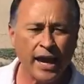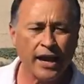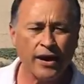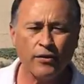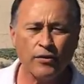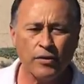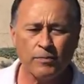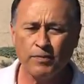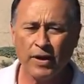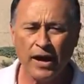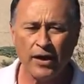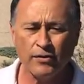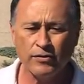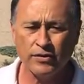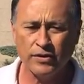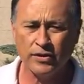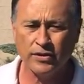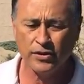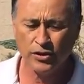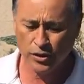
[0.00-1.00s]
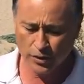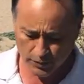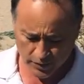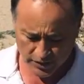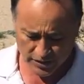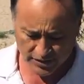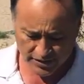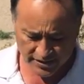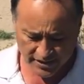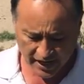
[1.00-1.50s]
care about
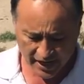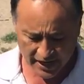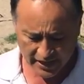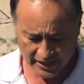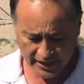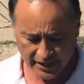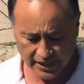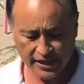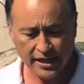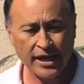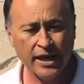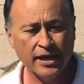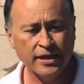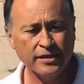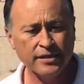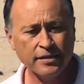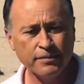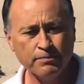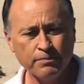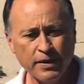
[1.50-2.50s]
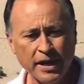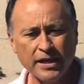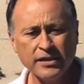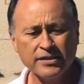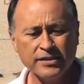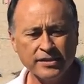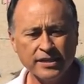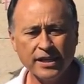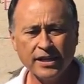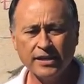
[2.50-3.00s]
human society, the
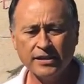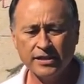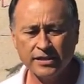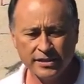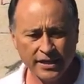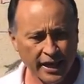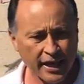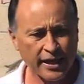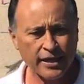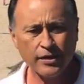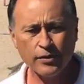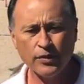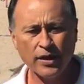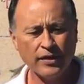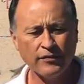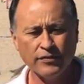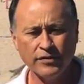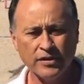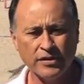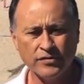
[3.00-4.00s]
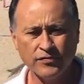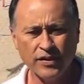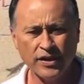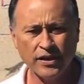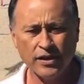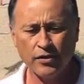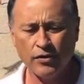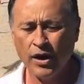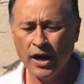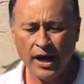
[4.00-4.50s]
best thing to take away from this
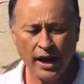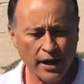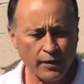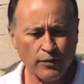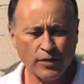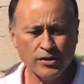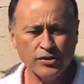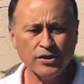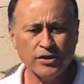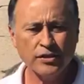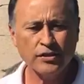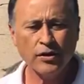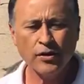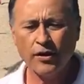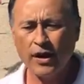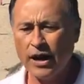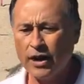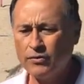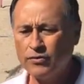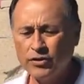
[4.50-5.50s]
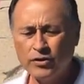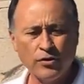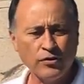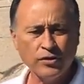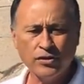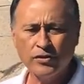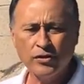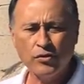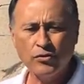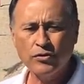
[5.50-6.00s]
video, I want you to go out, go
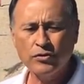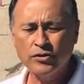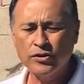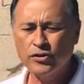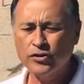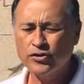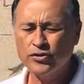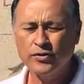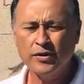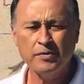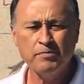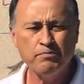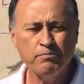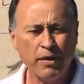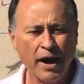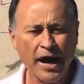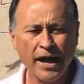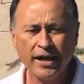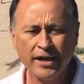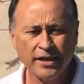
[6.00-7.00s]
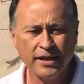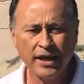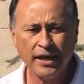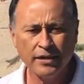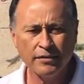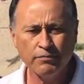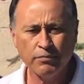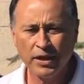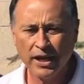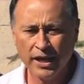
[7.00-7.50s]
to your local nursery, buy a
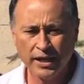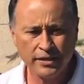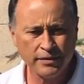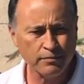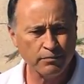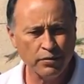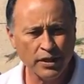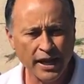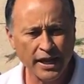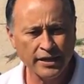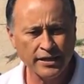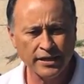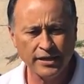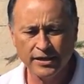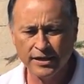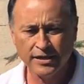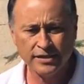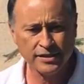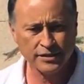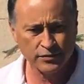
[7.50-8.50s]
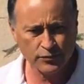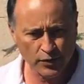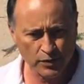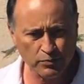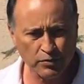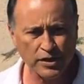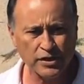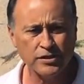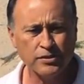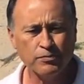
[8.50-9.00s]
native plant and plant it, because that's
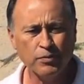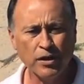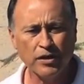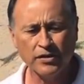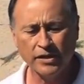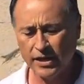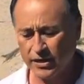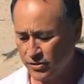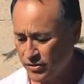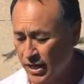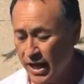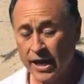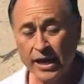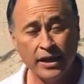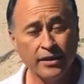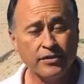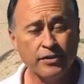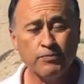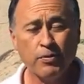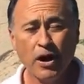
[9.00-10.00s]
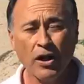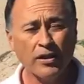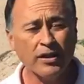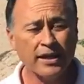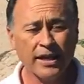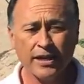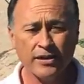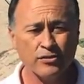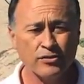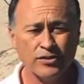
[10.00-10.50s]
what brings the pollinators. If the
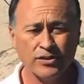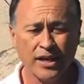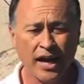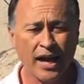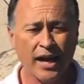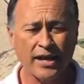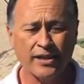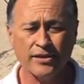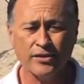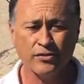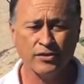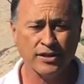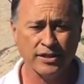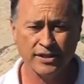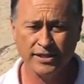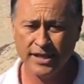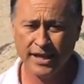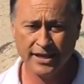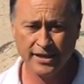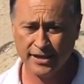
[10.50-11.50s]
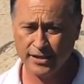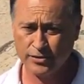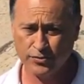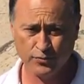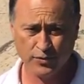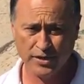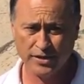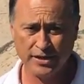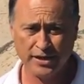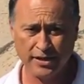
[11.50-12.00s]
pollinators die, they're gonna take
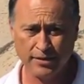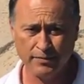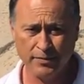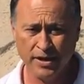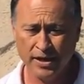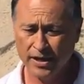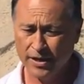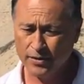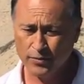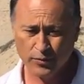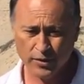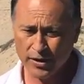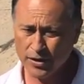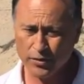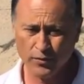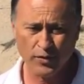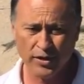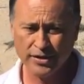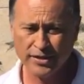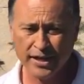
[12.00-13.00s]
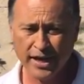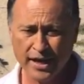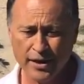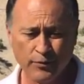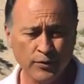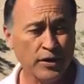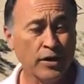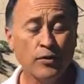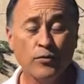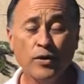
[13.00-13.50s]
us with them. We don't want
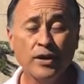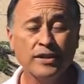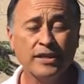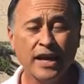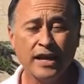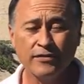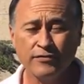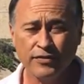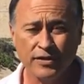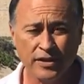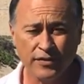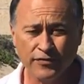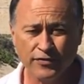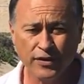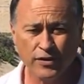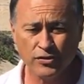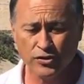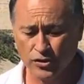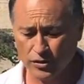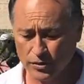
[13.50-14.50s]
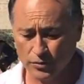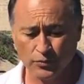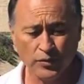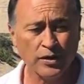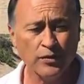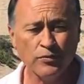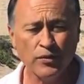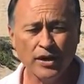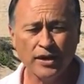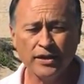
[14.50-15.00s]
that. We don't want that for the future.
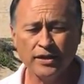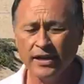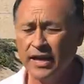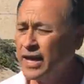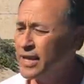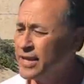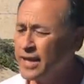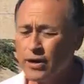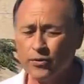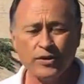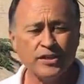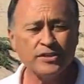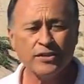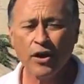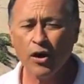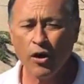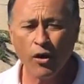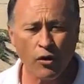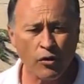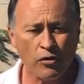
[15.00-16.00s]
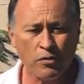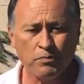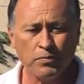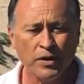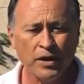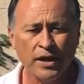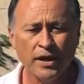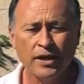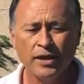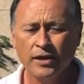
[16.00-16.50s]
We wanna, there is hope
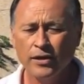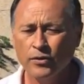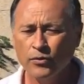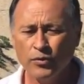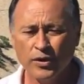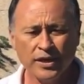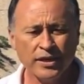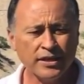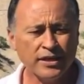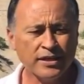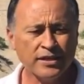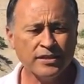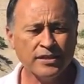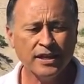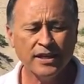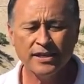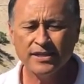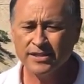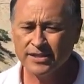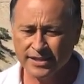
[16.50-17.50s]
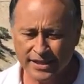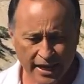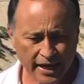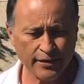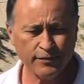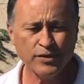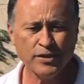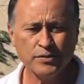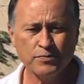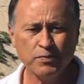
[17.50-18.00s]
we can
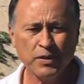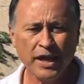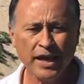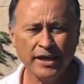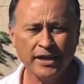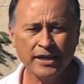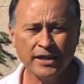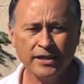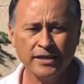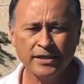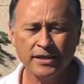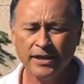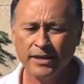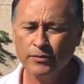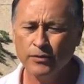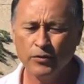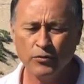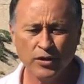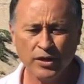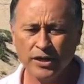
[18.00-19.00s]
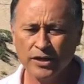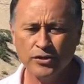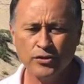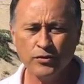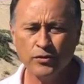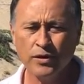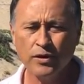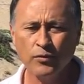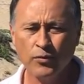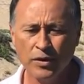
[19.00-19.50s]
save this planet, but we're going to
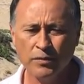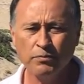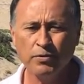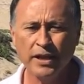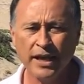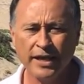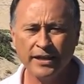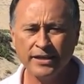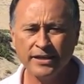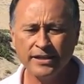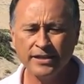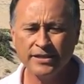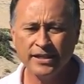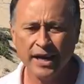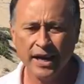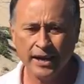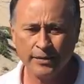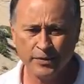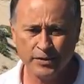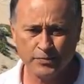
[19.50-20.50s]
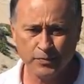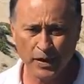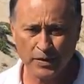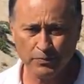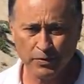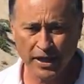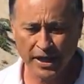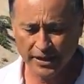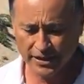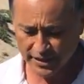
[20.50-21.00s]
do it one plant at a time. It's by
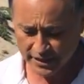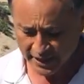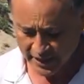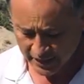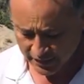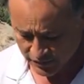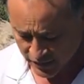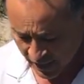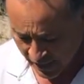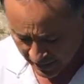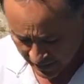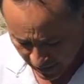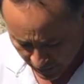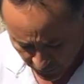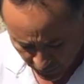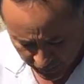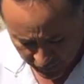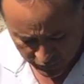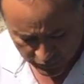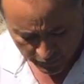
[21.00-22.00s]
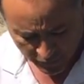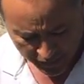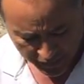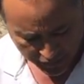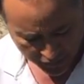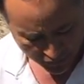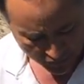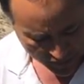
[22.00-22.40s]
planting natives. Now, I want to explain to